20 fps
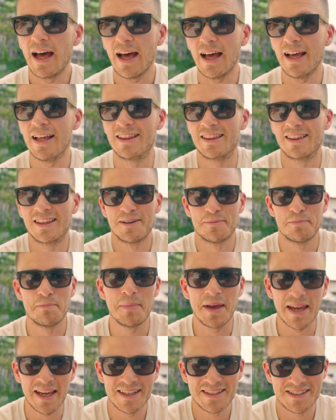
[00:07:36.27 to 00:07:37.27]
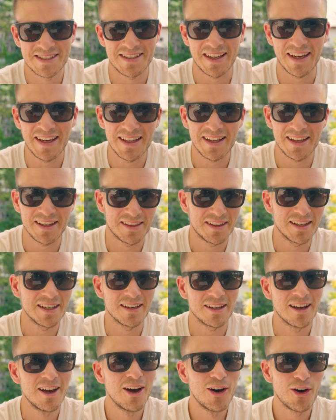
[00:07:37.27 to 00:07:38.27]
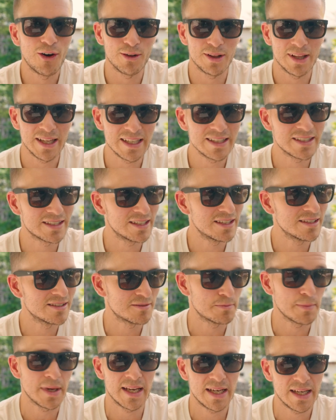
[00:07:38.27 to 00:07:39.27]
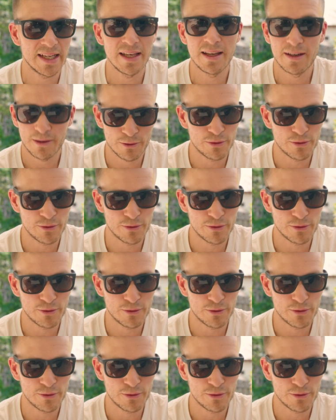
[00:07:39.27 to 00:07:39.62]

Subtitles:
And the main style, I think, on LinkedIn is mainly